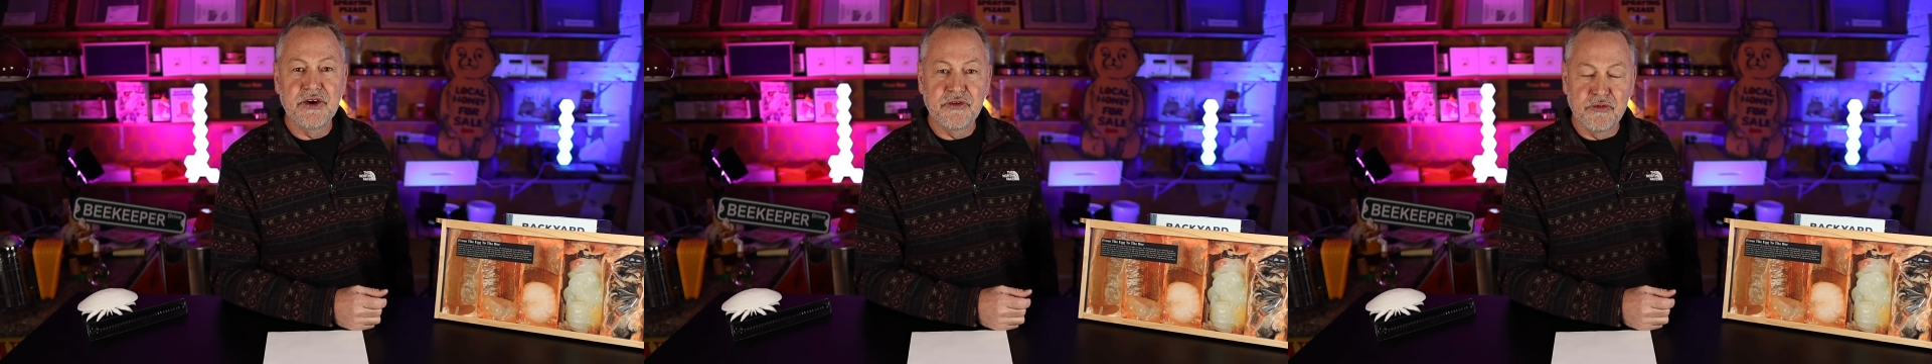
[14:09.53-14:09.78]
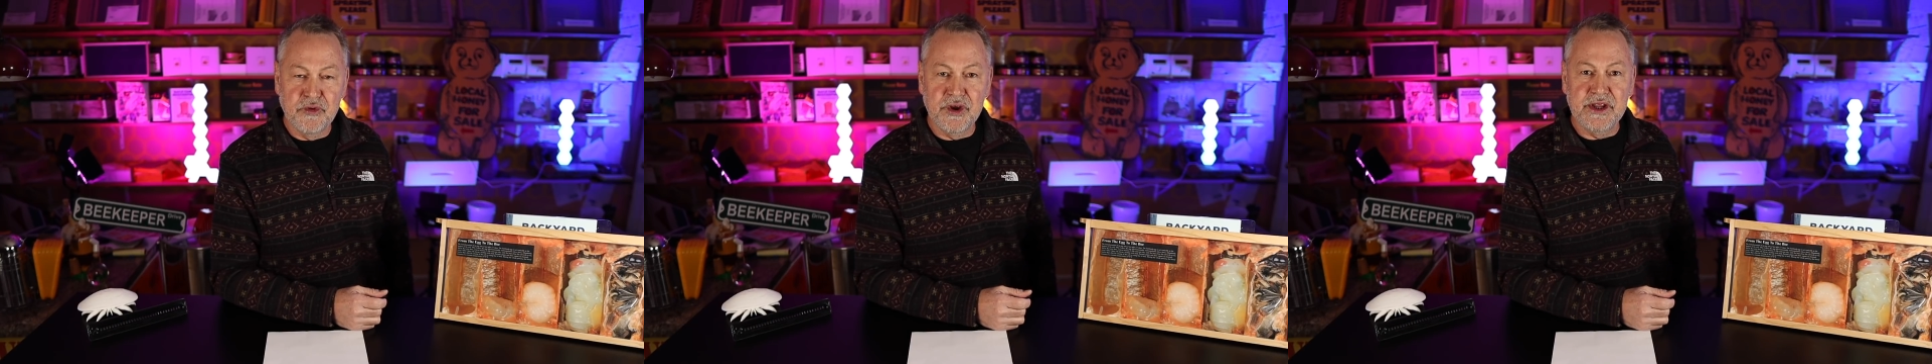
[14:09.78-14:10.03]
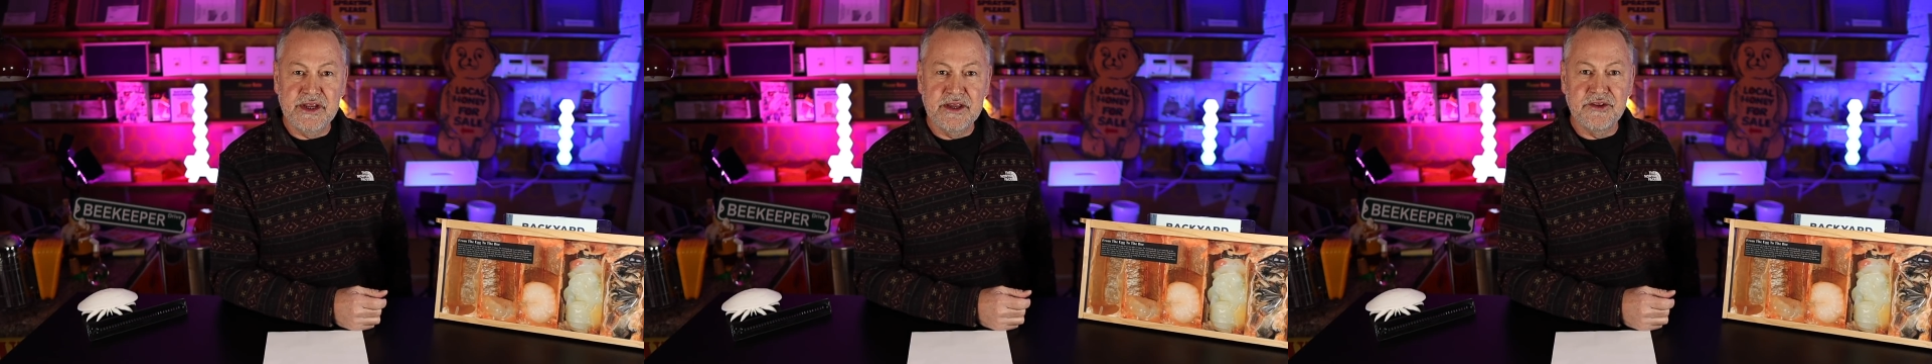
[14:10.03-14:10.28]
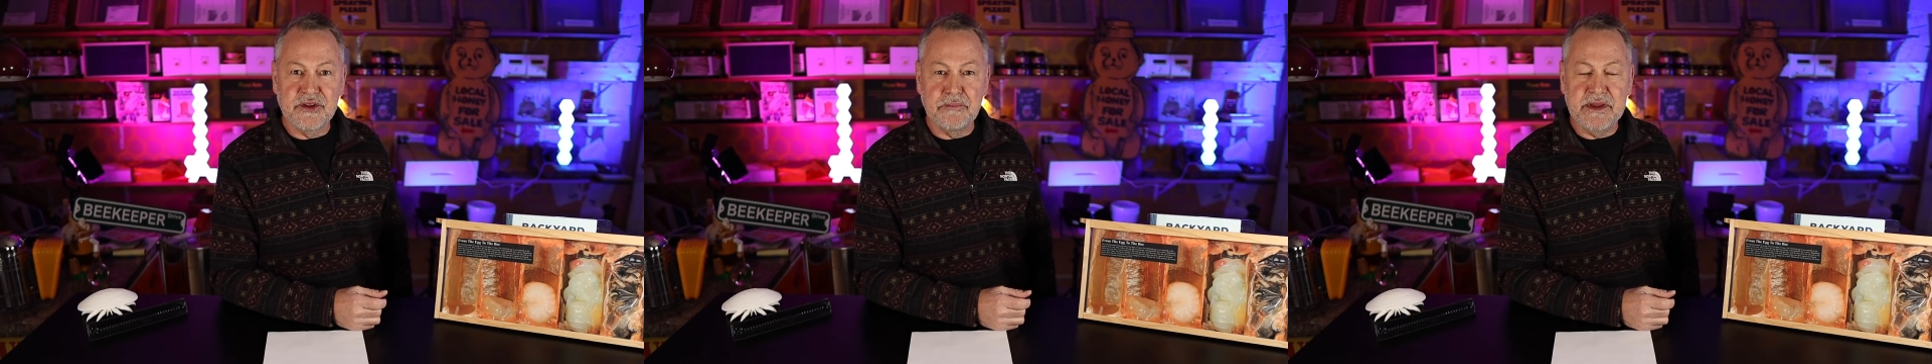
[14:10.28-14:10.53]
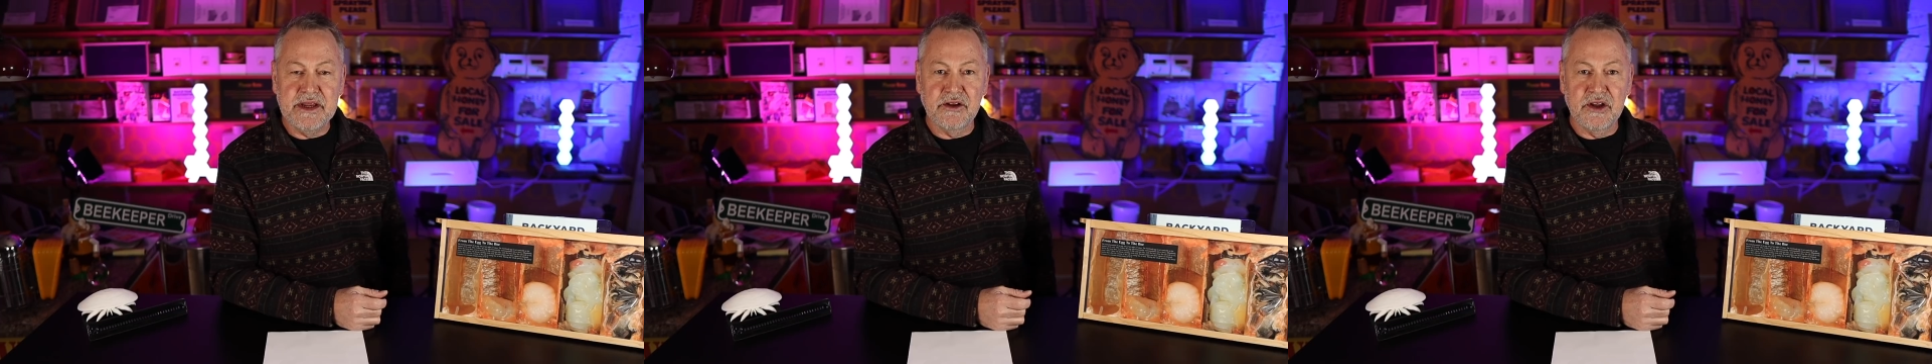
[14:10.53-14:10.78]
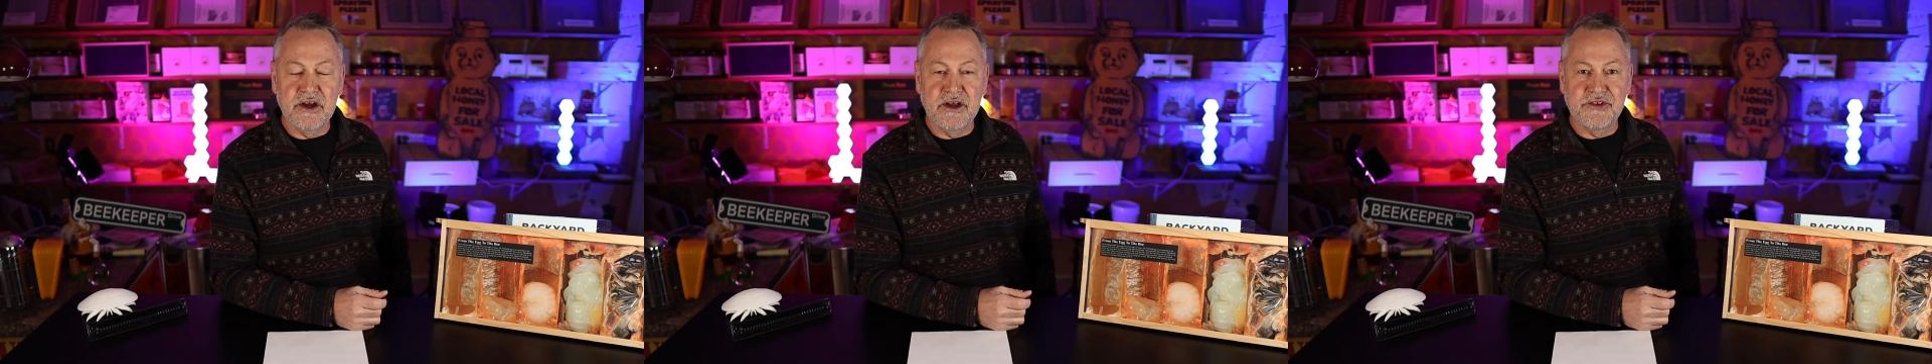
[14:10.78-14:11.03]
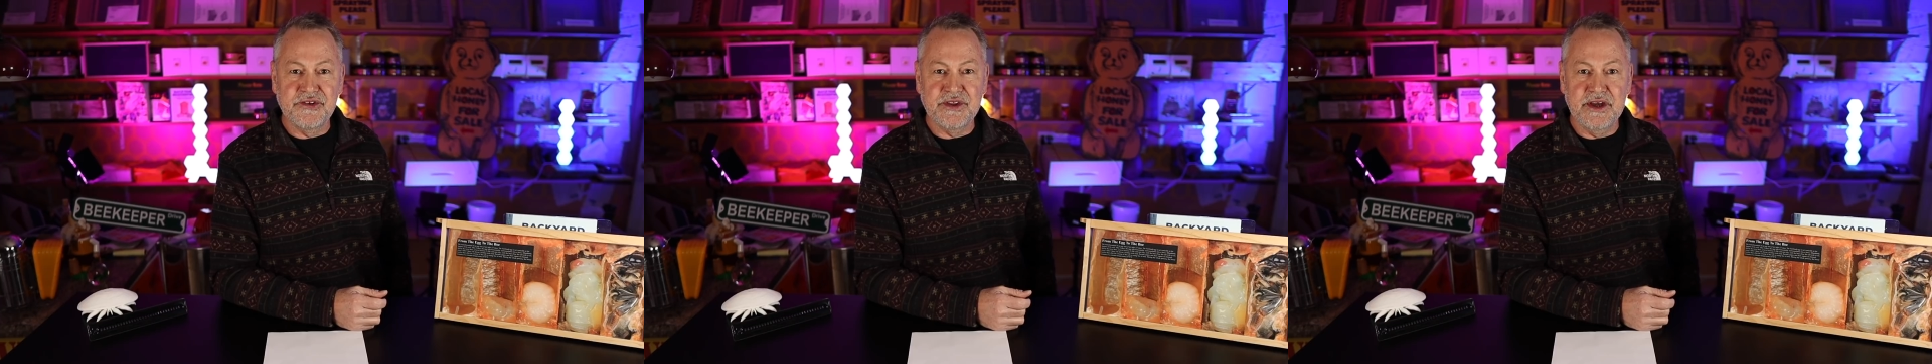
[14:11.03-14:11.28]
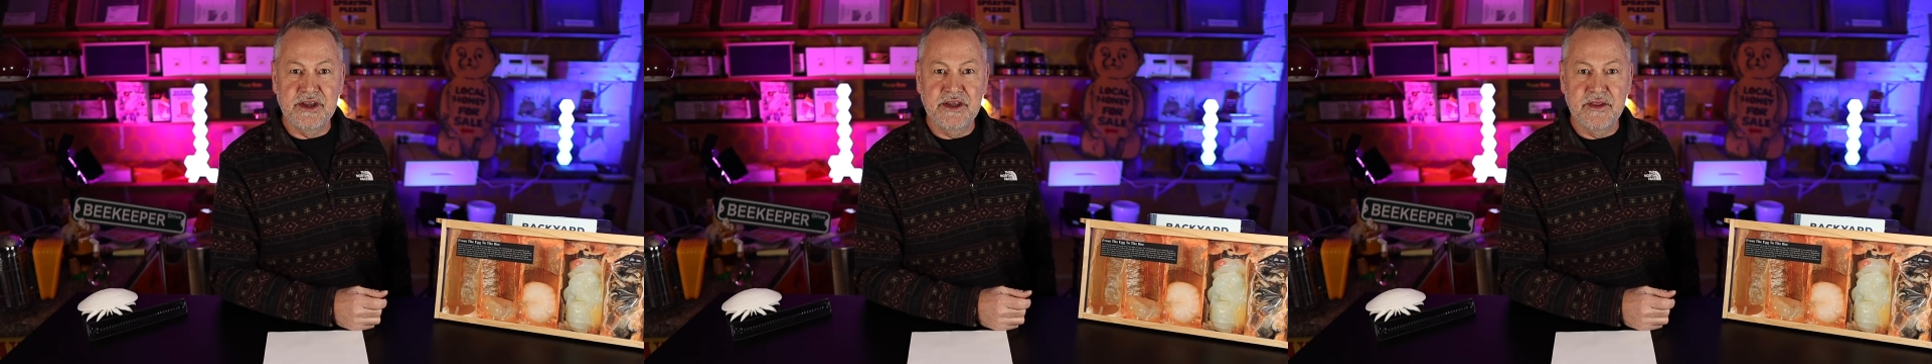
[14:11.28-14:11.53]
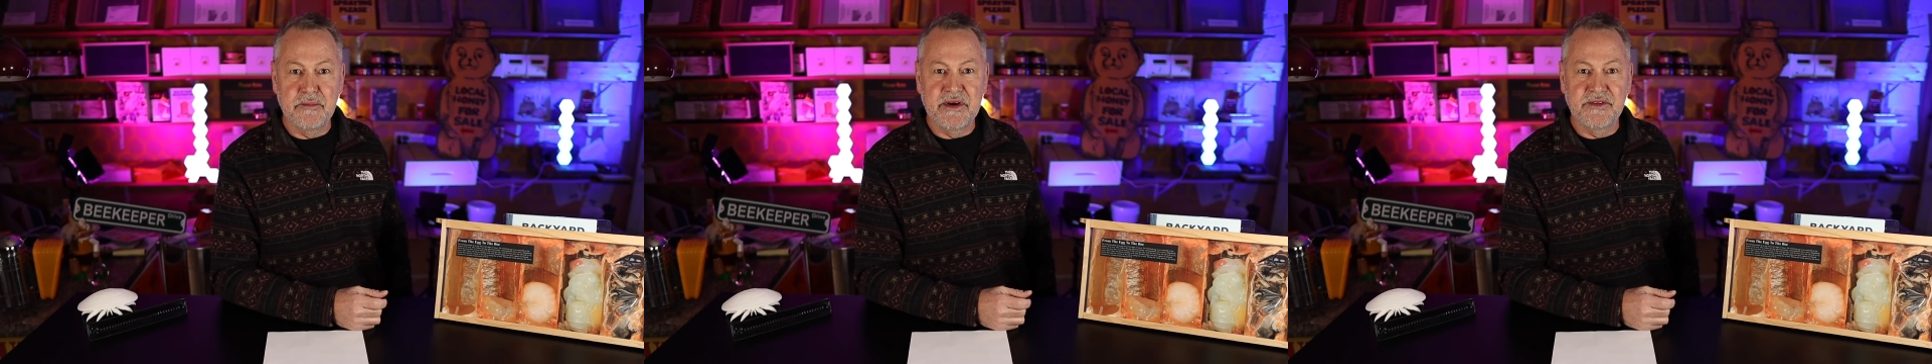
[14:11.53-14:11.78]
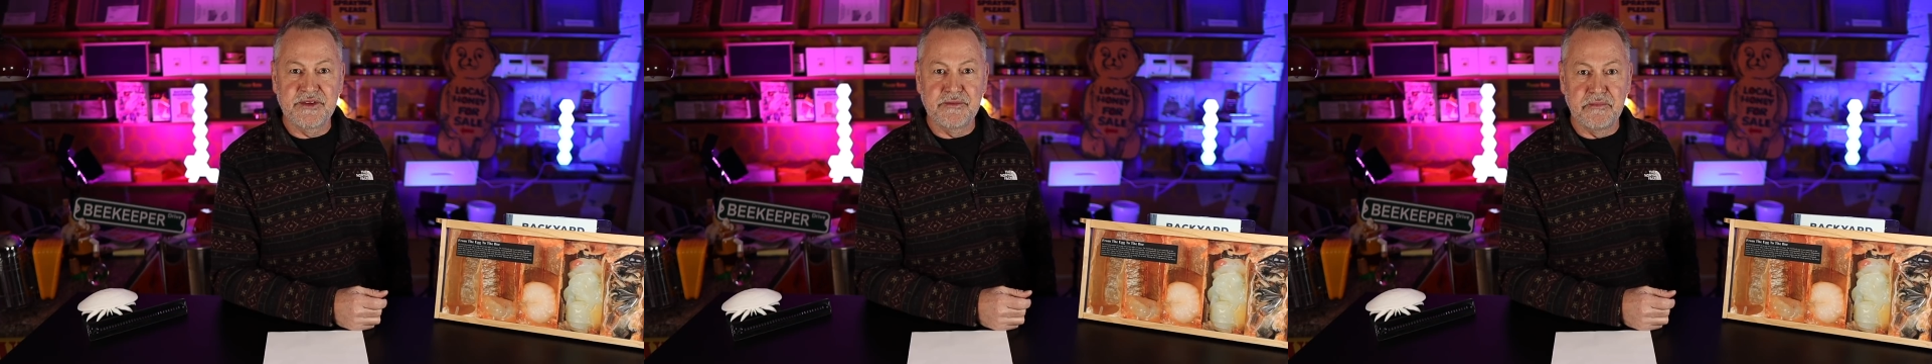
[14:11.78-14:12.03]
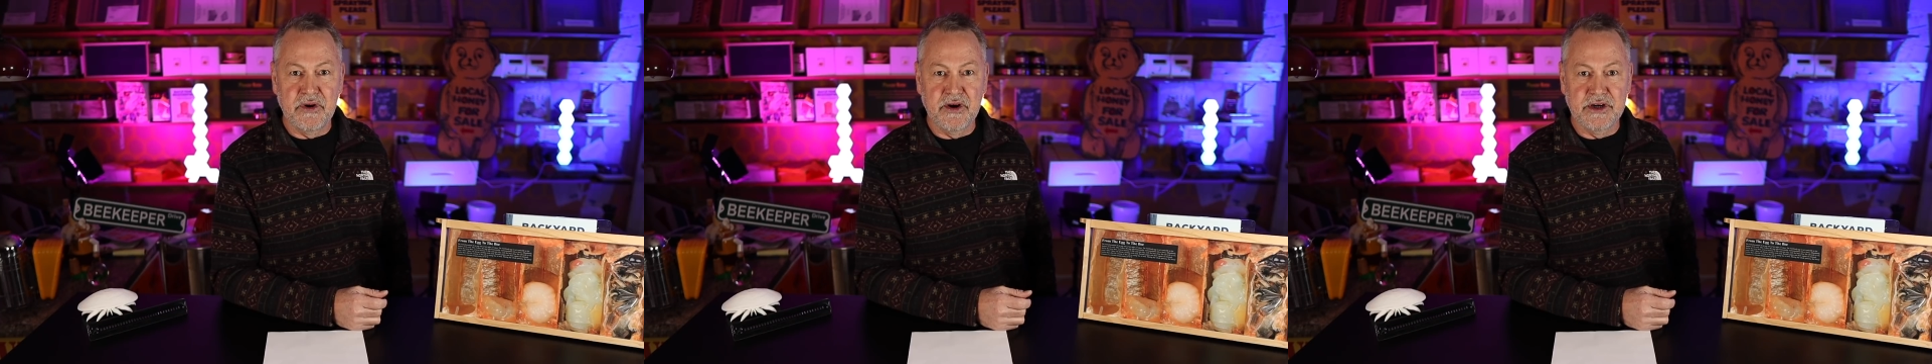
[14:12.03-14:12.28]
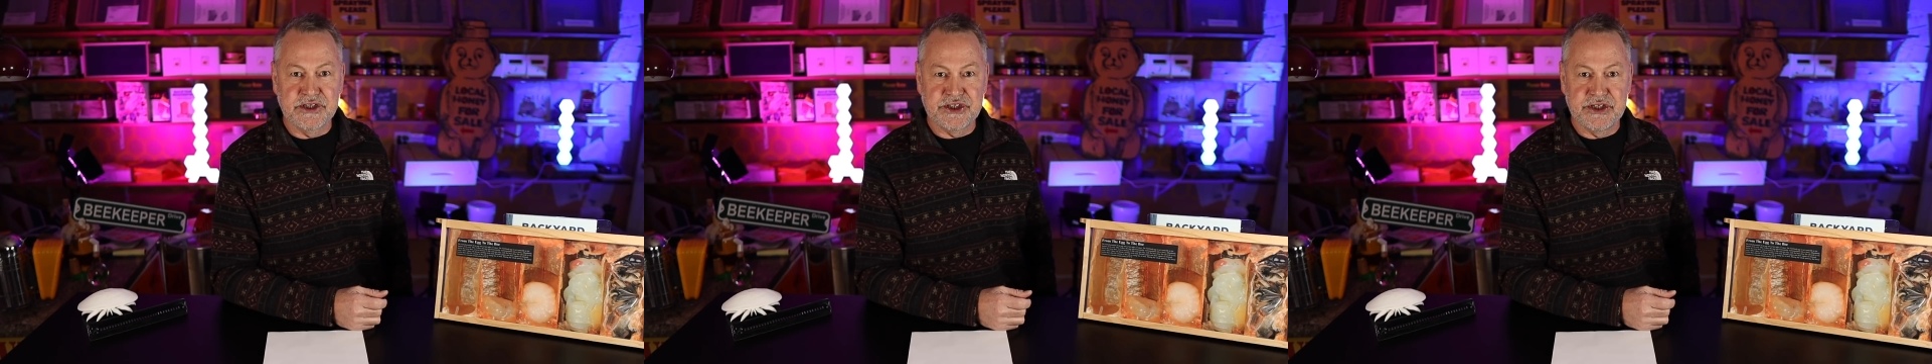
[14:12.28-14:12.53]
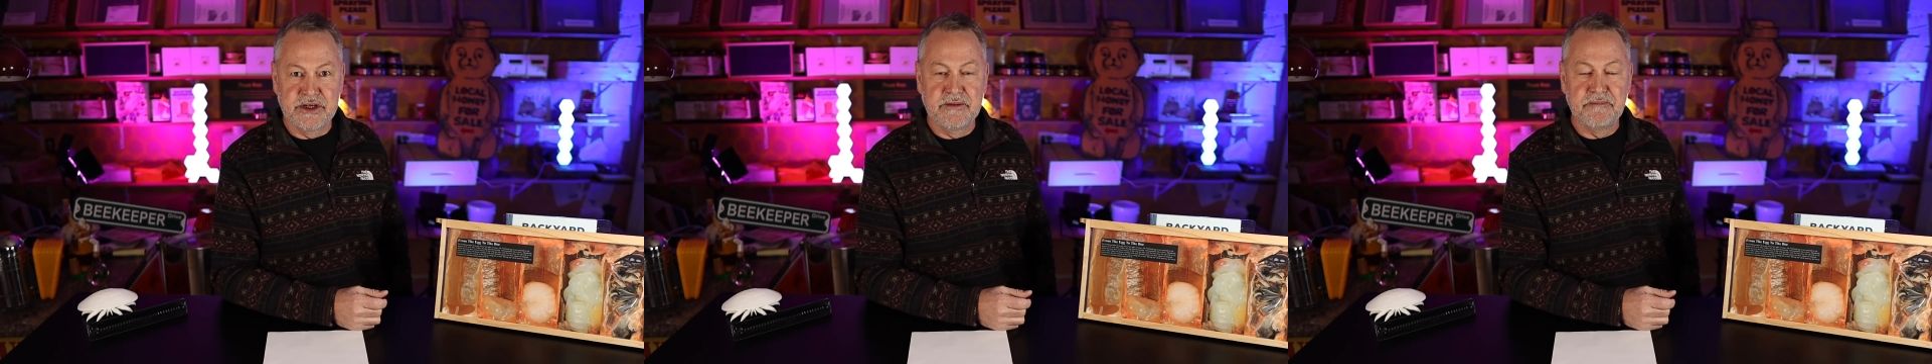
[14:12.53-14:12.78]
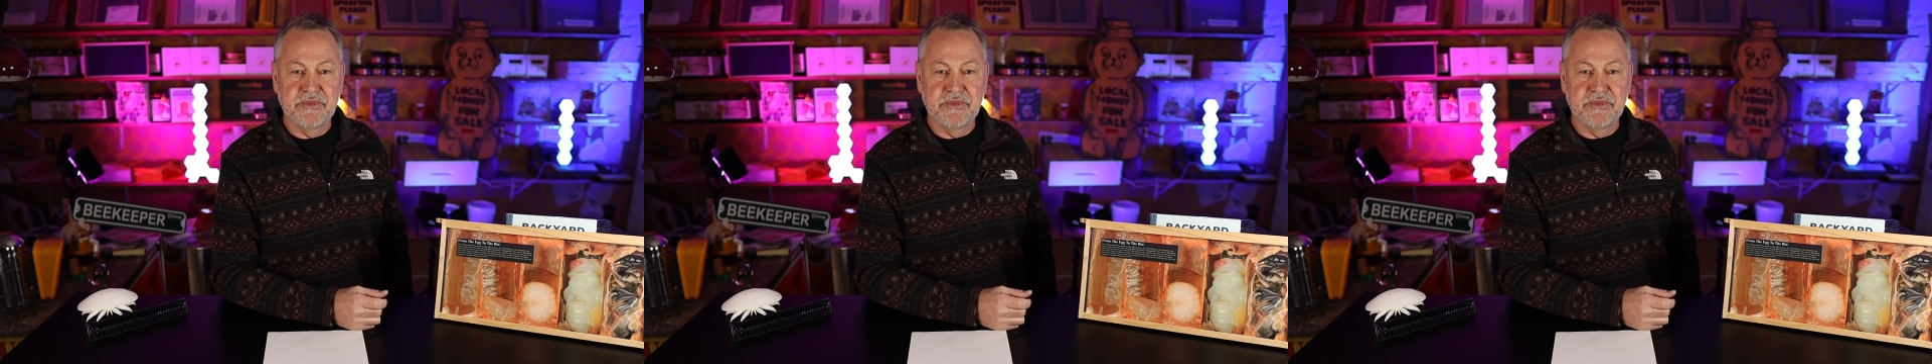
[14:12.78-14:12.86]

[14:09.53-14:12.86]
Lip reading: really is a big loss in the month of March.